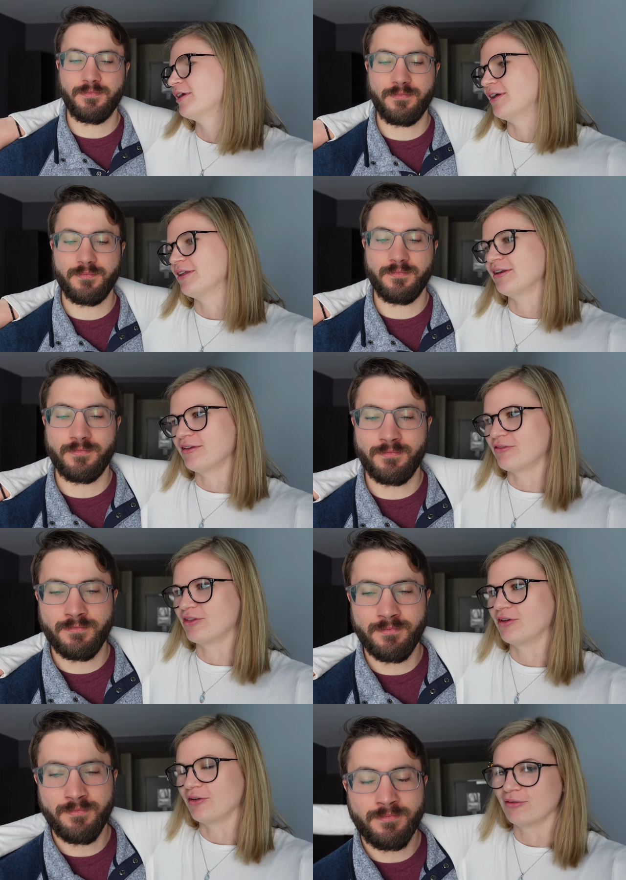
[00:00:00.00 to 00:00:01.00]
Speaker 1: And
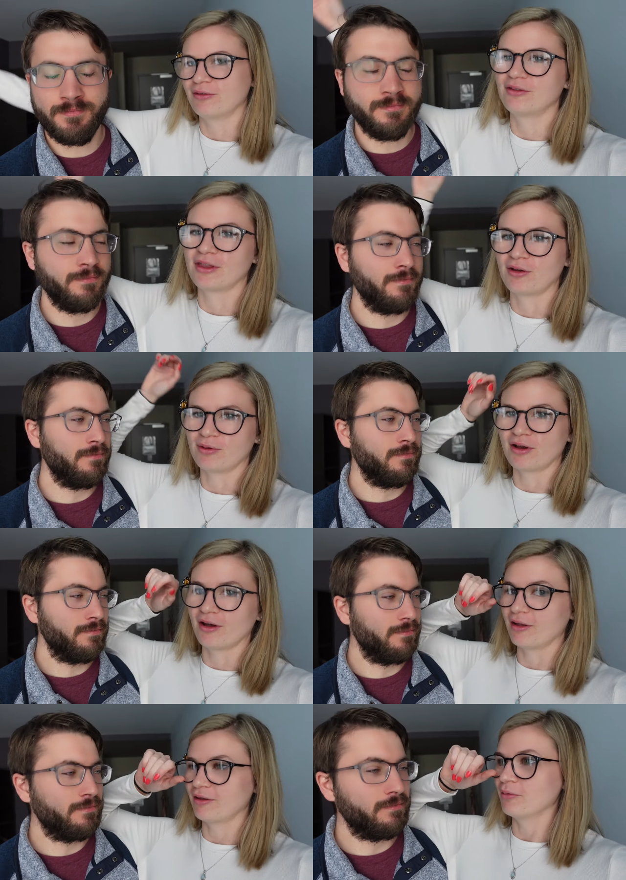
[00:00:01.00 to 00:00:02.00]
even though like we
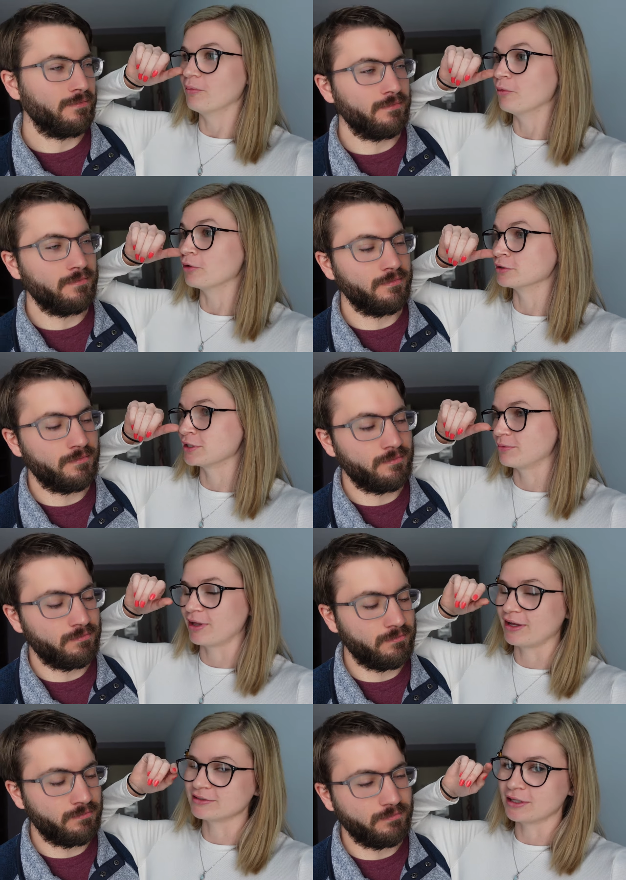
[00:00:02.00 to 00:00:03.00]
got more sleep
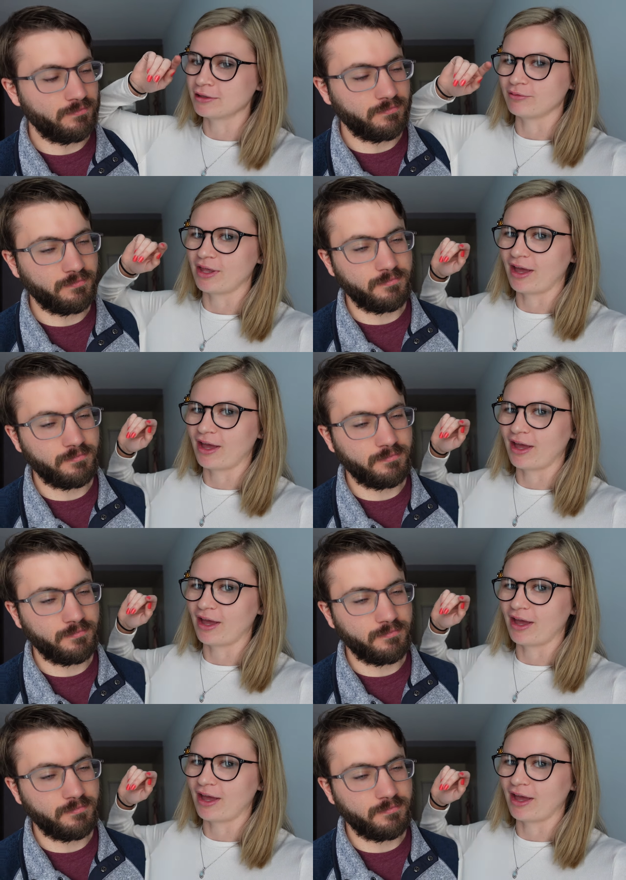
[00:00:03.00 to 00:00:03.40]
last night than we